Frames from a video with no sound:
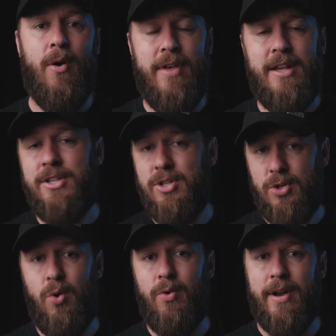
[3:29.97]
And that
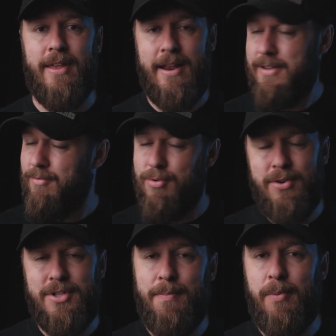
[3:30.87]
story, that
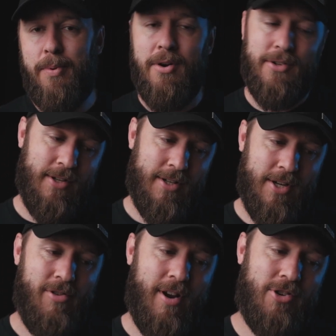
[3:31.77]
real simple process,
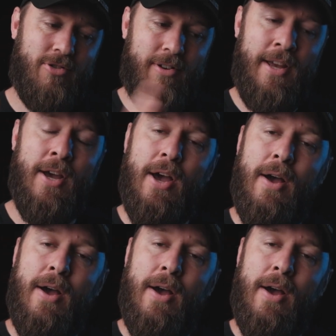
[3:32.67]
introductory,